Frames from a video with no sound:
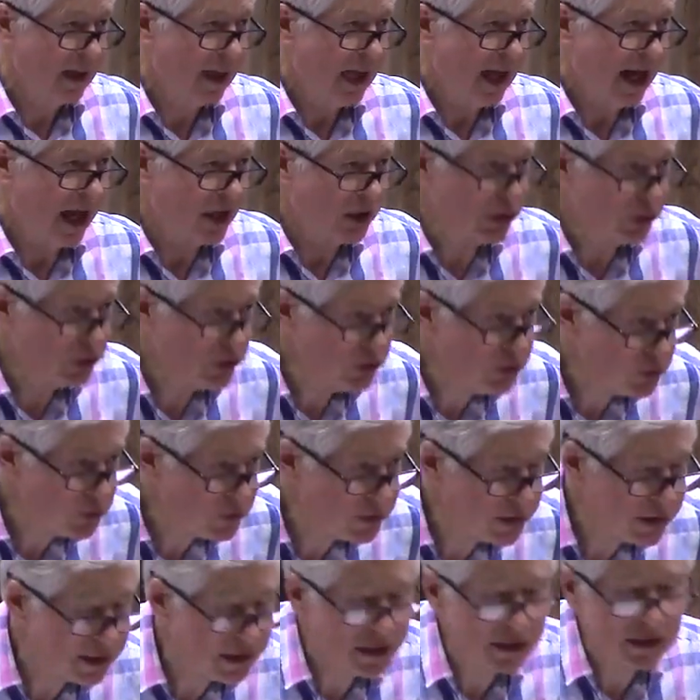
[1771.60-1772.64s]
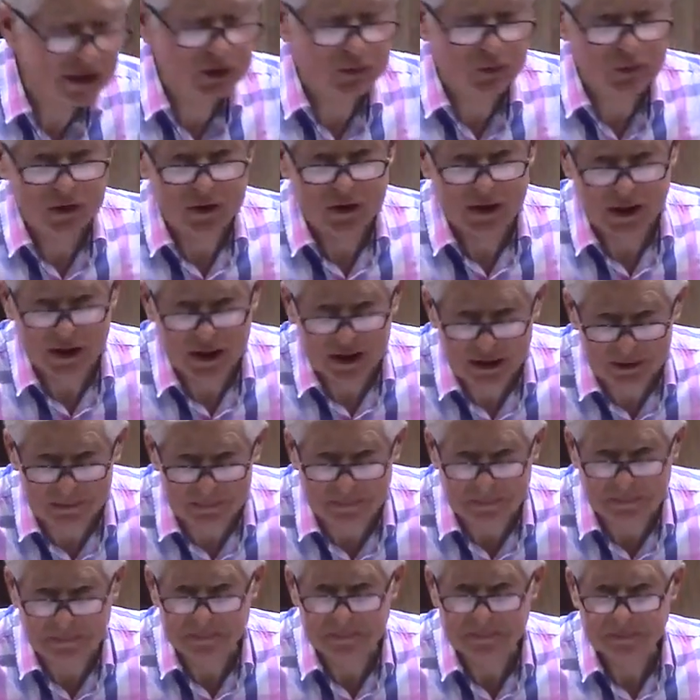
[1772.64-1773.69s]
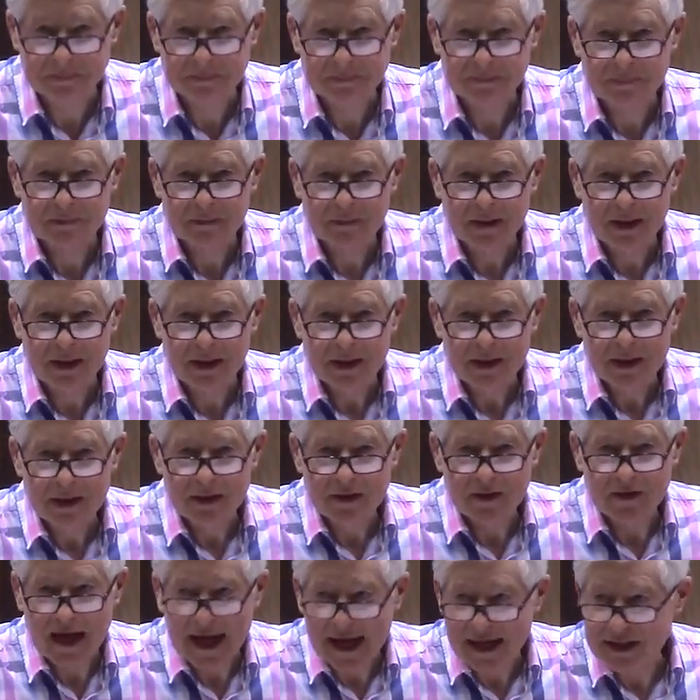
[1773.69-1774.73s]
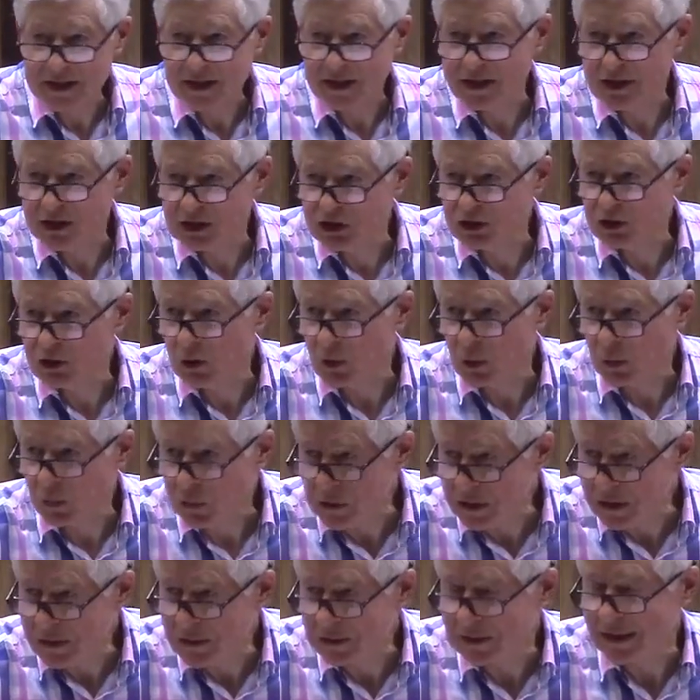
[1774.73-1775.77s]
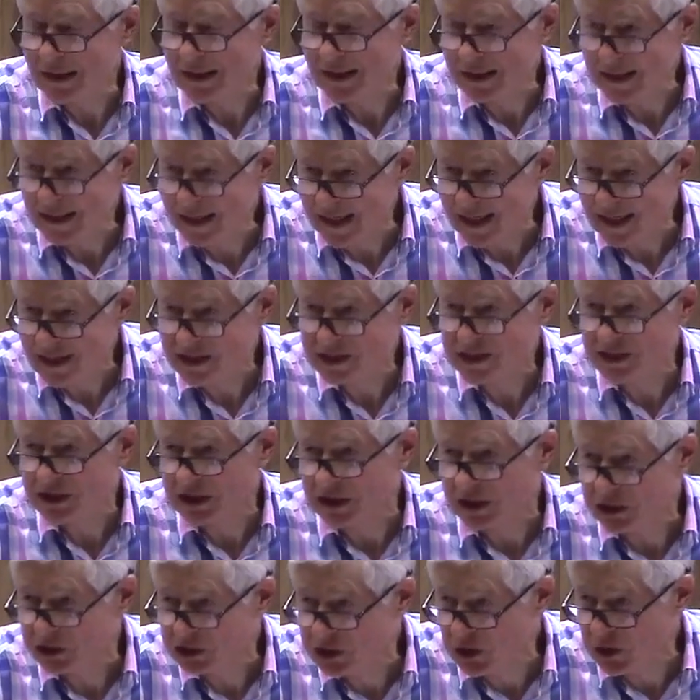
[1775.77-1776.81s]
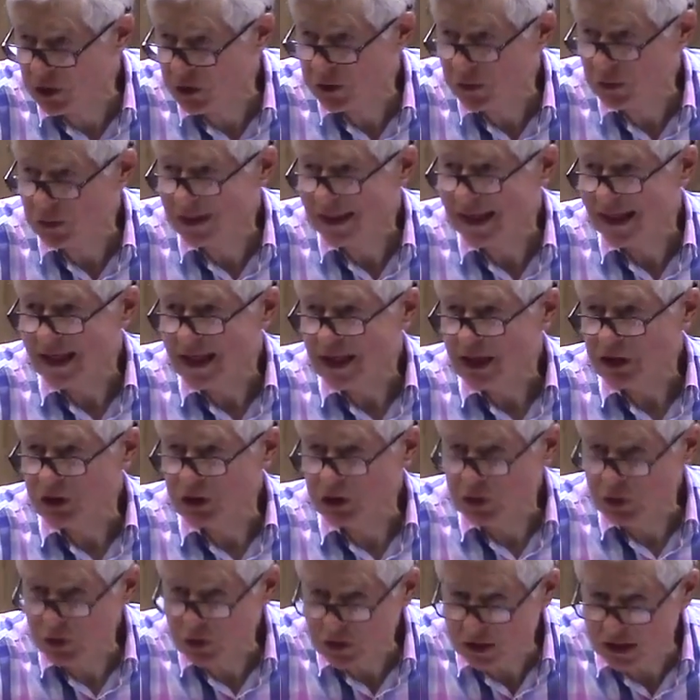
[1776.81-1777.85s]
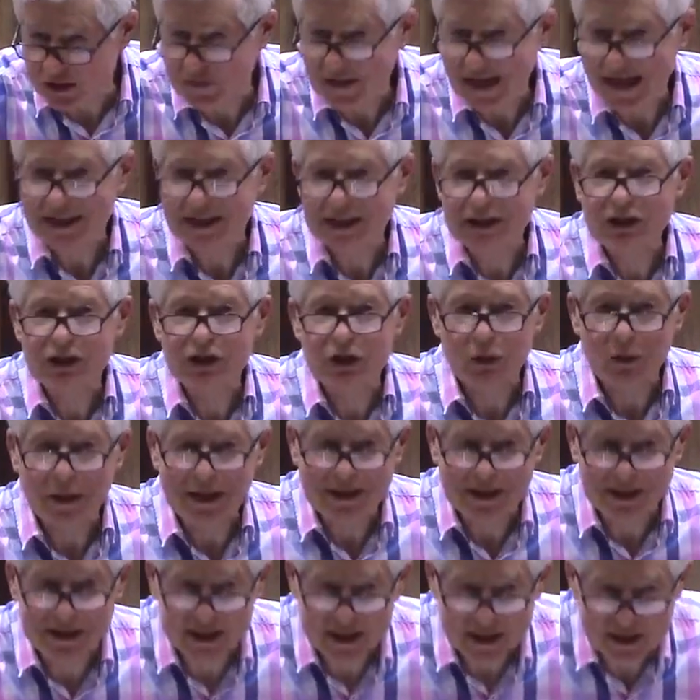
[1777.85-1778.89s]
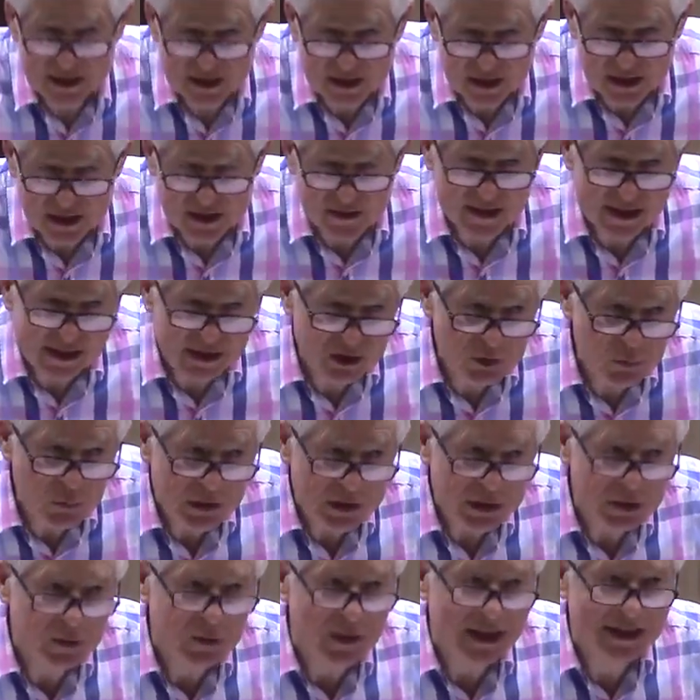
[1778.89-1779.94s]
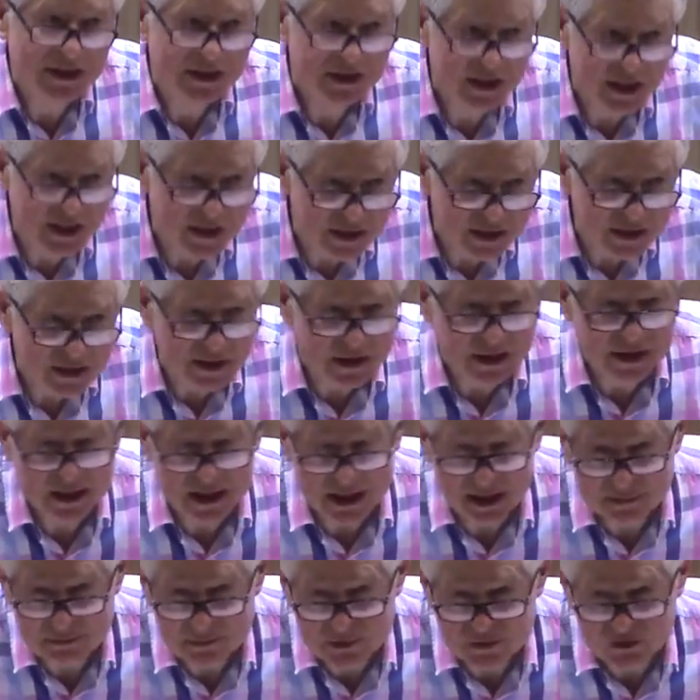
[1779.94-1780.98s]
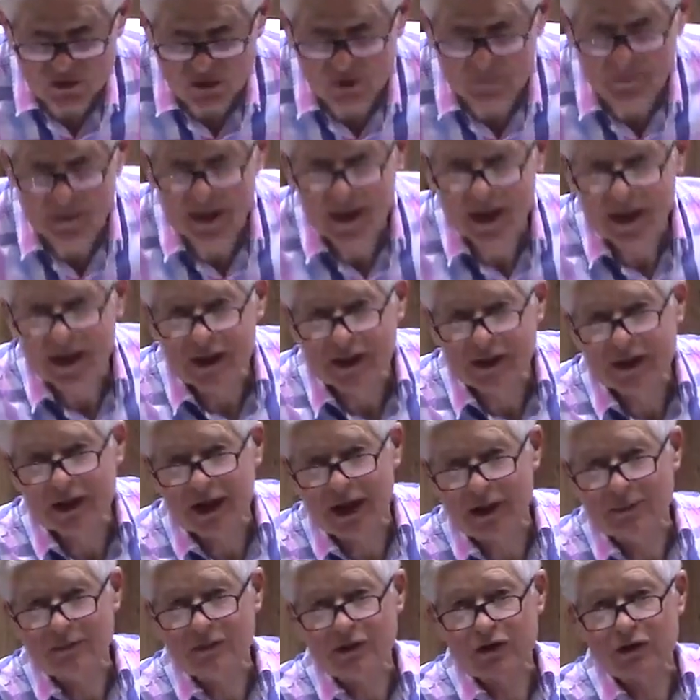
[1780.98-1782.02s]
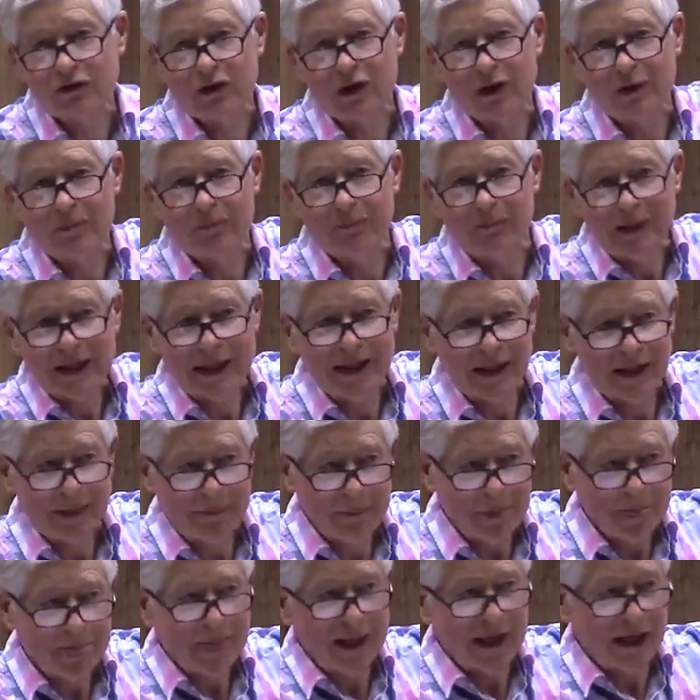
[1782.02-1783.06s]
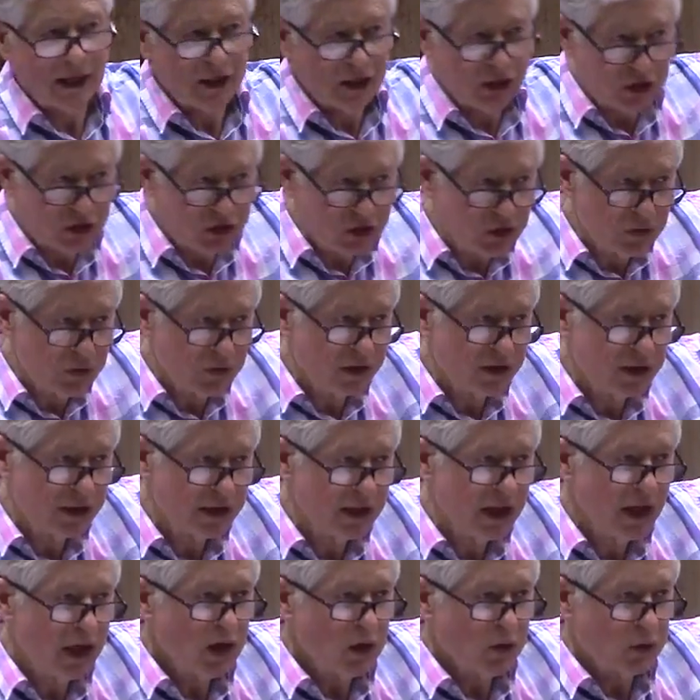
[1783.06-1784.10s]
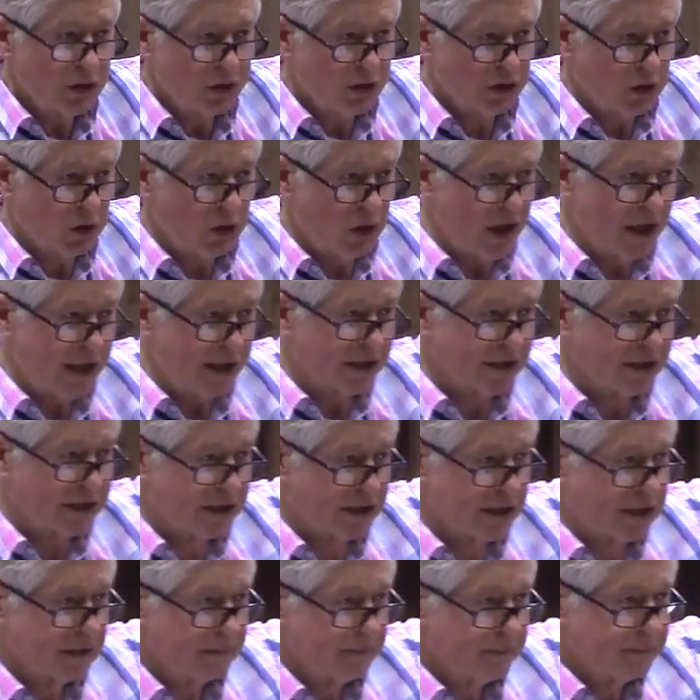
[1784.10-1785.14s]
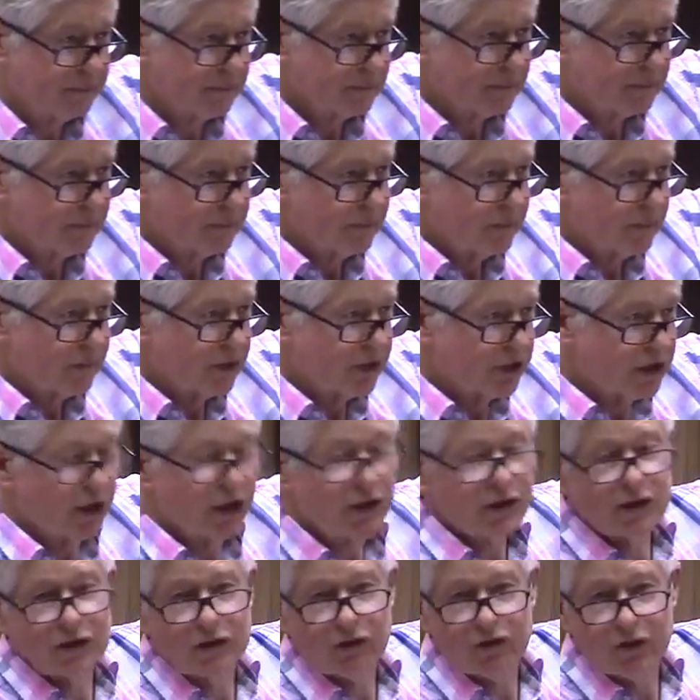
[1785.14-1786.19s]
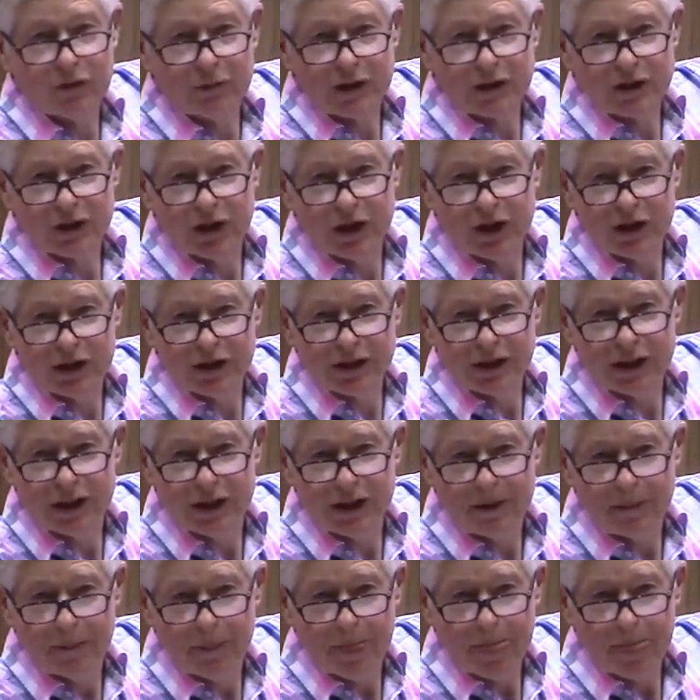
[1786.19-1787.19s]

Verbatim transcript: Our union is with him. That is your real, lasting, eternal union. That is your identity. That's where your identity comes from. It comes from being in union with Christ, chosen from eternity,